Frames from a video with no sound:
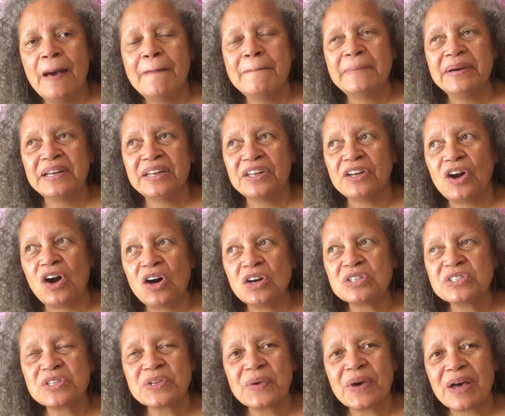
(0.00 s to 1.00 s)
but it
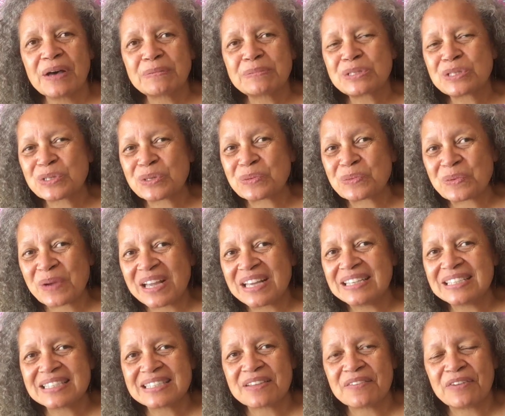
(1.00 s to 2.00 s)
also helps to
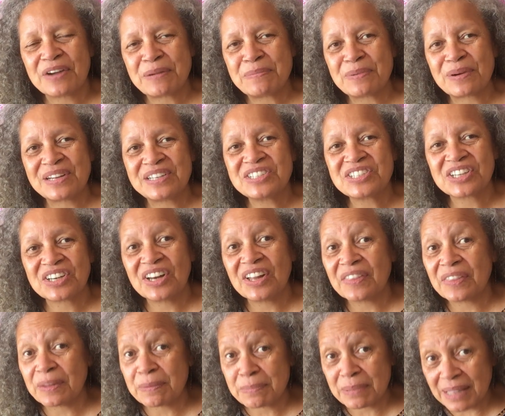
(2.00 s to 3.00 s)
raise the vibration on
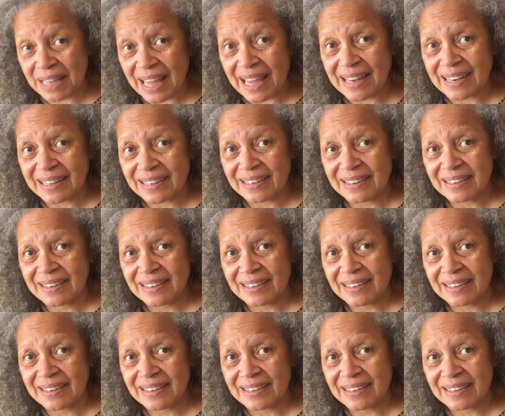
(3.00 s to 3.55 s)
the planet.